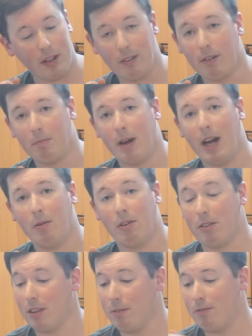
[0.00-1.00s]
out different
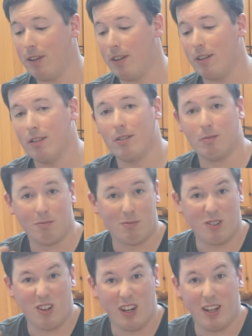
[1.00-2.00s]
powers on the field
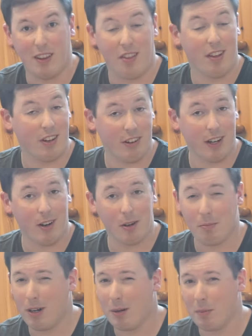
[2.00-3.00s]
or at the staging
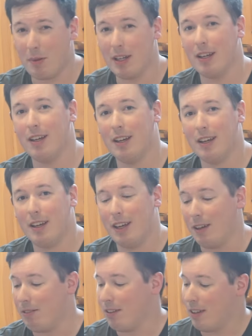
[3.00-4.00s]
area probably
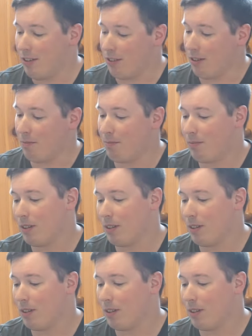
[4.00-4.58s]
if you need to.